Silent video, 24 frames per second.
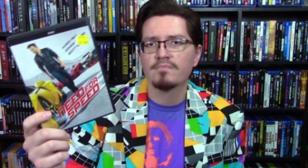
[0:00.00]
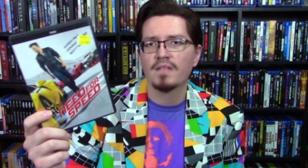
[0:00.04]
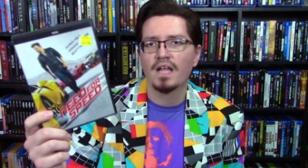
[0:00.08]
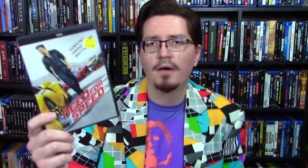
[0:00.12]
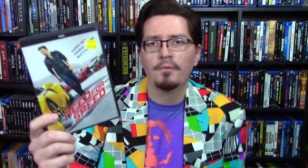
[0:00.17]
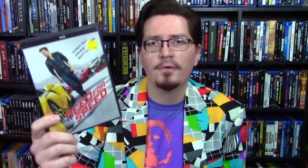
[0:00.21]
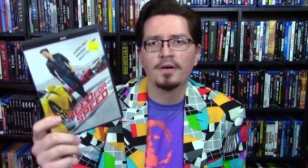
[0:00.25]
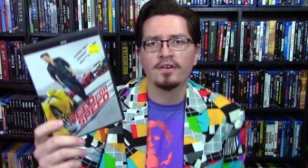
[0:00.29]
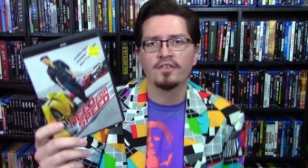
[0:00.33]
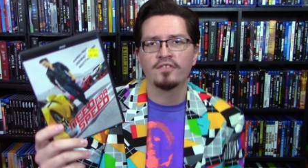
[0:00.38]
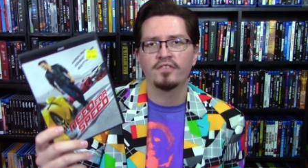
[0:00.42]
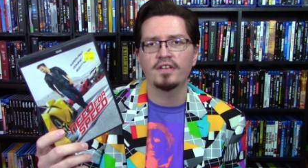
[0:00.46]
I
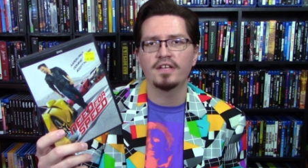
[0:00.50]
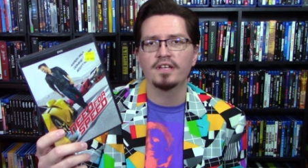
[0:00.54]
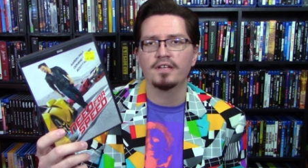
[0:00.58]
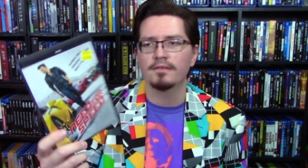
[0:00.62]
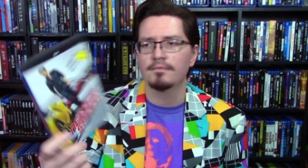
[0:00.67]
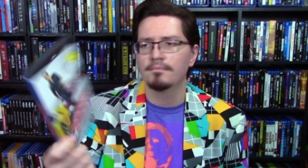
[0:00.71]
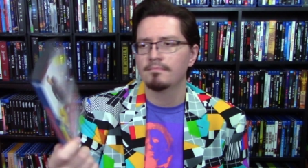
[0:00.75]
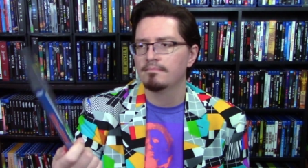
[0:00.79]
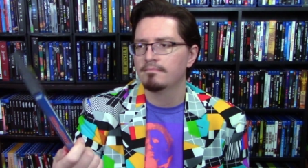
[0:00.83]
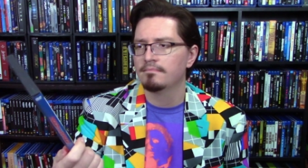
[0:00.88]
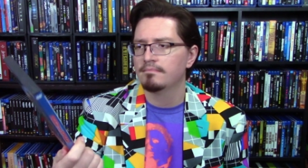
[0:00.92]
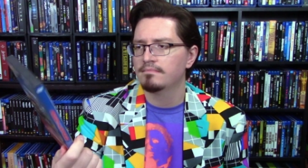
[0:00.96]
want to see it
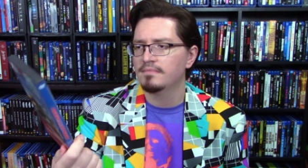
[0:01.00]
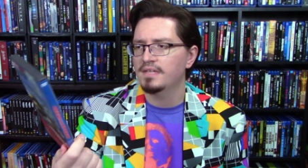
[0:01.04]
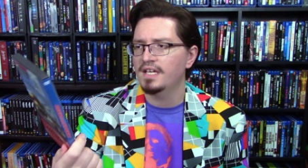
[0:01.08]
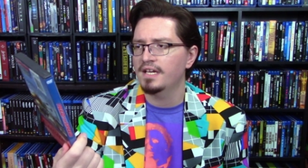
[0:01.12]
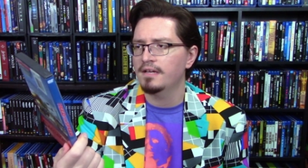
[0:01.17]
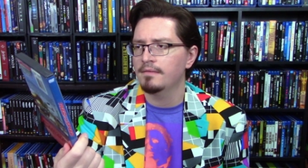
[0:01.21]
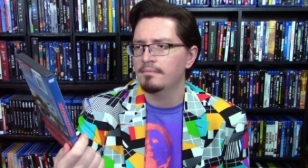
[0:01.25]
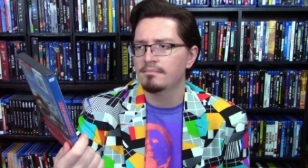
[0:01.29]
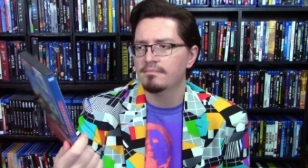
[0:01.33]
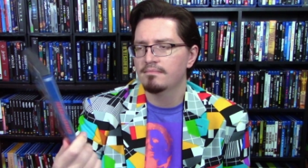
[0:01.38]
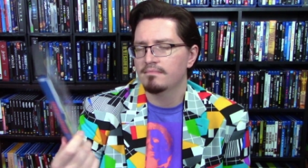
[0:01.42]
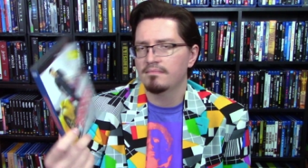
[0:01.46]

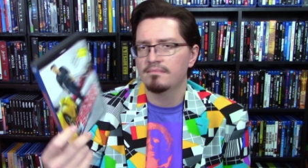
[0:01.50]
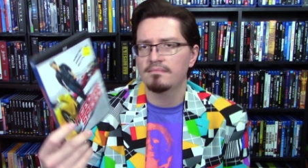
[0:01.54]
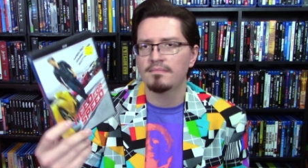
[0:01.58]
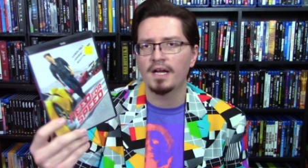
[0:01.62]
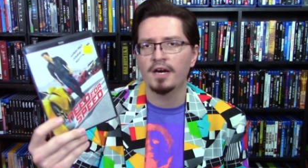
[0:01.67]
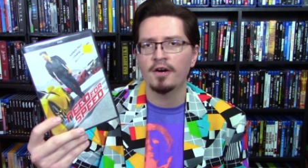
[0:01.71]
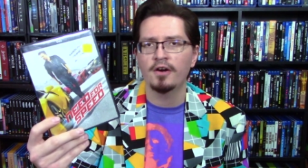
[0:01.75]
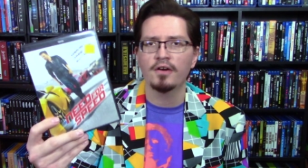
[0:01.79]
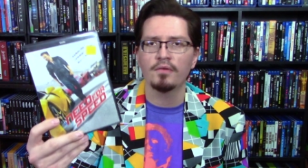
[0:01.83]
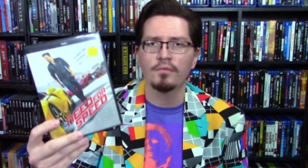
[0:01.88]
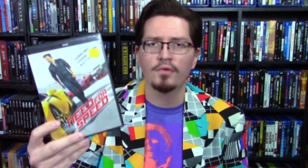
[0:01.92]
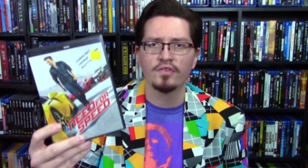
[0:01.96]
yeah,
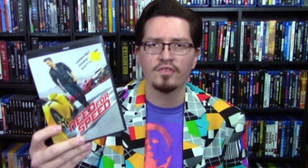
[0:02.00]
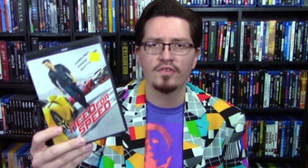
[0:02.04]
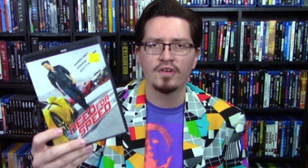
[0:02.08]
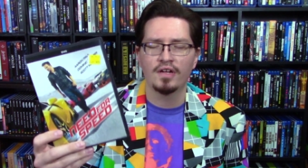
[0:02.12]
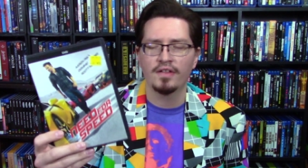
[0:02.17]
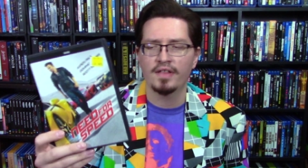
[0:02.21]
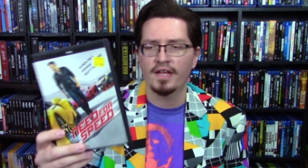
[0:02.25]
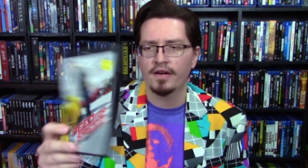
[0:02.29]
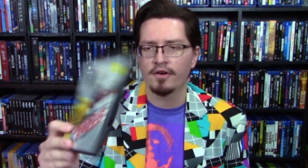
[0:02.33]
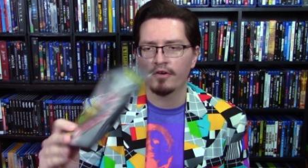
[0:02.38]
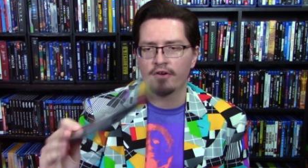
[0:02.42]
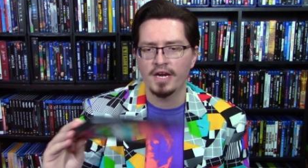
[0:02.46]
I heard it wasn't
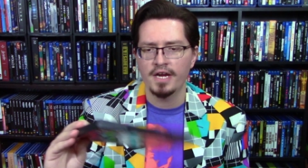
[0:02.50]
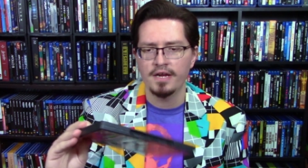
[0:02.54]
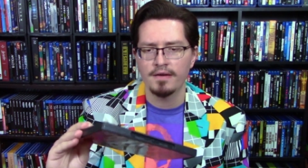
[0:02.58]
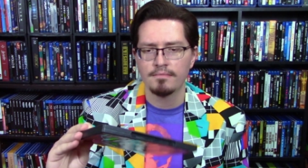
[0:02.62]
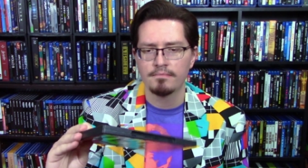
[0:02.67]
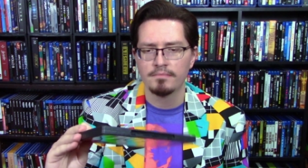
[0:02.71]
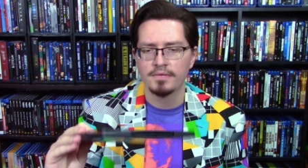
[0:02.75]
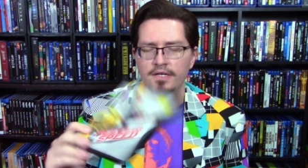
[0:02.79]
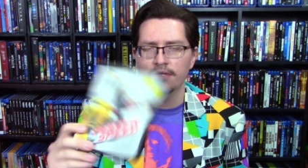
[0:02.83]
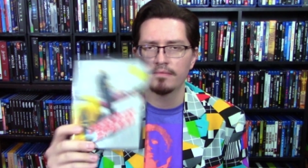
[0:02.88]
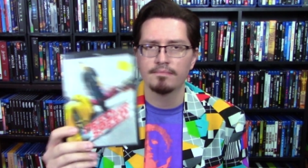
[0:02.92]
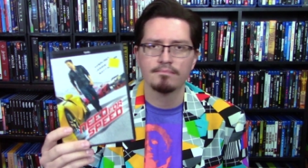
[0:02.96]
all that
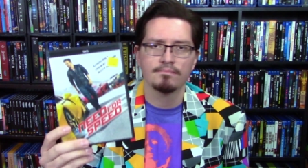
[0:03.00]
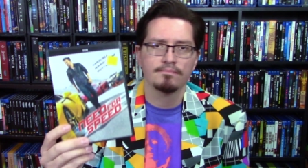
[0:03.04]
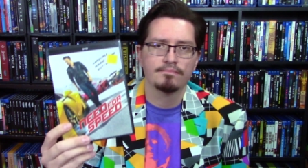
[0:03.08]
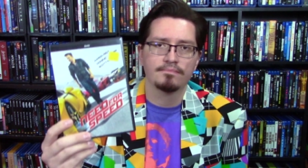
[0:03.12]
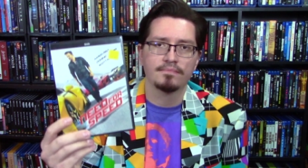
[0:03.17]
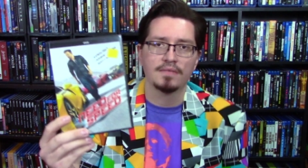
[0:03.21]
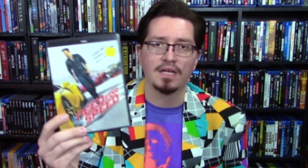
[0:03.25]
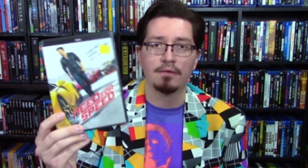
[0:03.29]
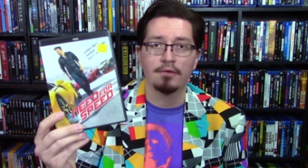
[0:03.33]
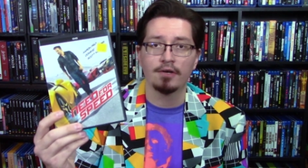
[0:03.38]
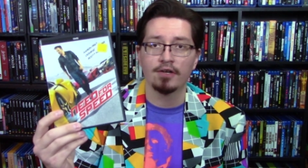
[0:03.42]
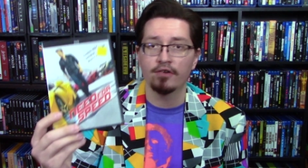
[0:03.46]
great, but
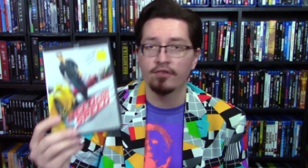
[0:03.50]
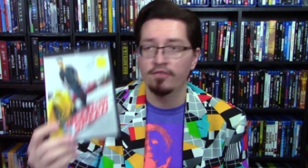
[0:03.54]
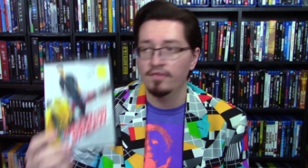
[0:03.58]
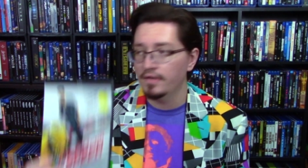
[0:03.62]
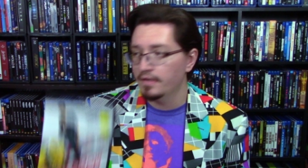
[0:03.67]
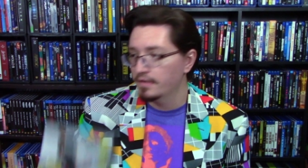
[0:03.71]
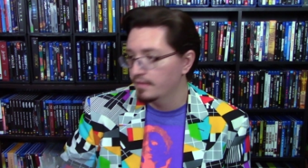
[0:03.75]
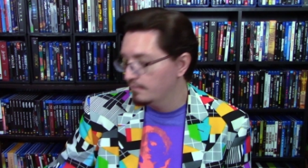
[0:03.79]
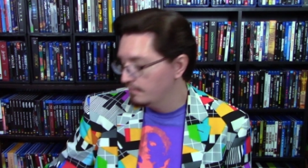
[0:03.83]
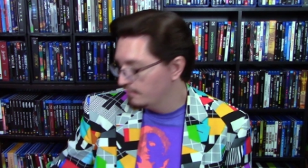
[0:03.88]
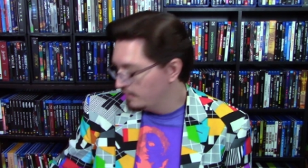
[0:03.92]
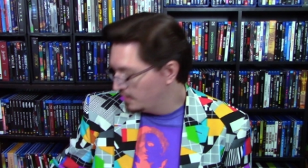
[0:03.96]
I want to see it.